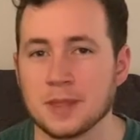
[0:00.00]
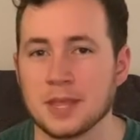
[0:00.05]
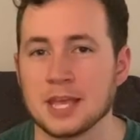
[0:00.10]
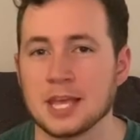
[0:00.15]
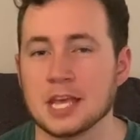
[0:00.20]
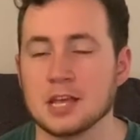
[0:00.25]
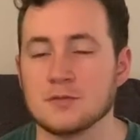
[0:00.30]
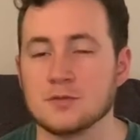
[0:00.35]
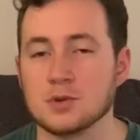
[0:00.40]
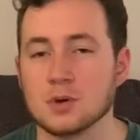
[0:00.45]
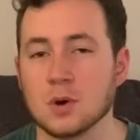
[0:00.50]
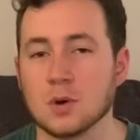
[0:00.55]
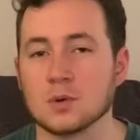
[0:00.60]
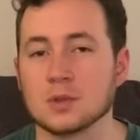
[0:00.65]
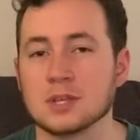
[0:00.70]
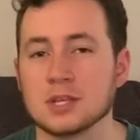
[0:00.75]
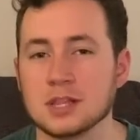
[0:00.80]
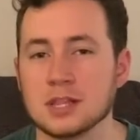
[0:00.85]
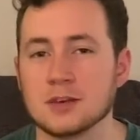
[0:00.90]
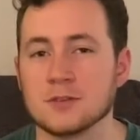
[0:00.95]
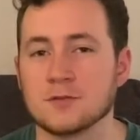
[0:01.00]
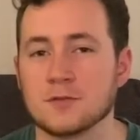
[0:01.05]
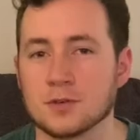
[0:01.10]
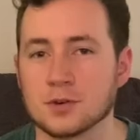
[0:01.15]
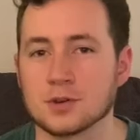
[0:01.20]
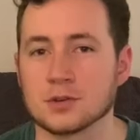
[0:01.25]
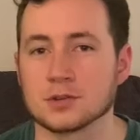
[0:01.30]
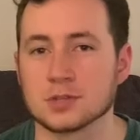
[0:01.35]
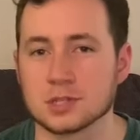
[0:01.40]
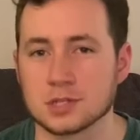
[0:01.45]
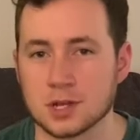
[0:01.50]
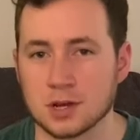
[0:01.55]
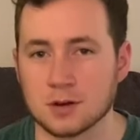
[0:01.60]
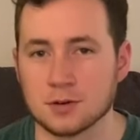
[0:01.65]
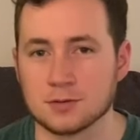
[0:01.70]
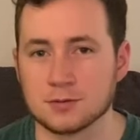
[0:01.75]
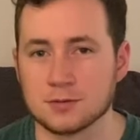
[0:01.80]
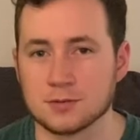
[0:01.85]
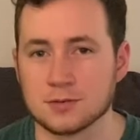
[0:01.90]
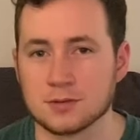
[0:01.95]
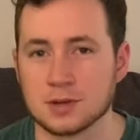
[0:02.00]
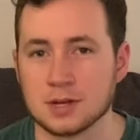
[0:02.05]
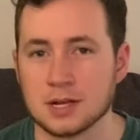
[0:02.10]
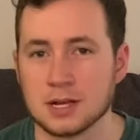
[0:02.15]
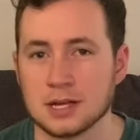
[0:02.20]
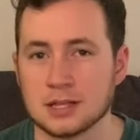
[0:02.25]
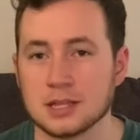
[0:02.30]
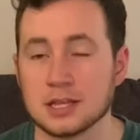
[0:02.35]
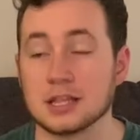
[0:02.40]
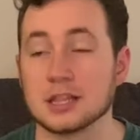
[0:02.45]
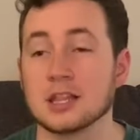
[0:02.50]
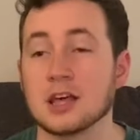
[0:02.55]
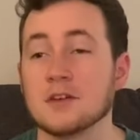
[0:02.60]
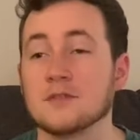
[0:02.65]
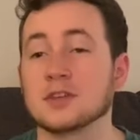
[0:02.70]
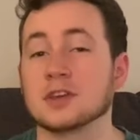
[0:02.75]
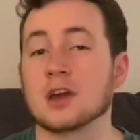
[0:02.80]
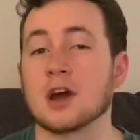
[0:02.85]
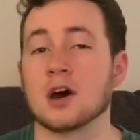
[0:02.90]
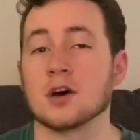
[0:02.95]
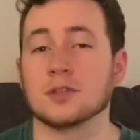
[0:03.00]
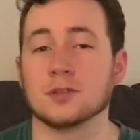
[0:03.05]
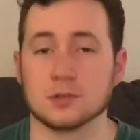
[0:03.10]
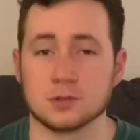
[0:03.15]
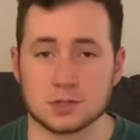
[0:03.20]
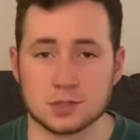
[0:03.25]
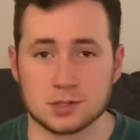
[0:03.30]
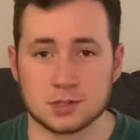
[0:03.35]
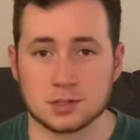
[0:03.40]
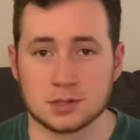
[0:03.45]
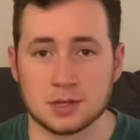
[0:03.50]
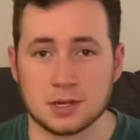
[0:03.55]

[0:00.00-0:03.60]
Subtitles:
if you only live for yourself. That loving others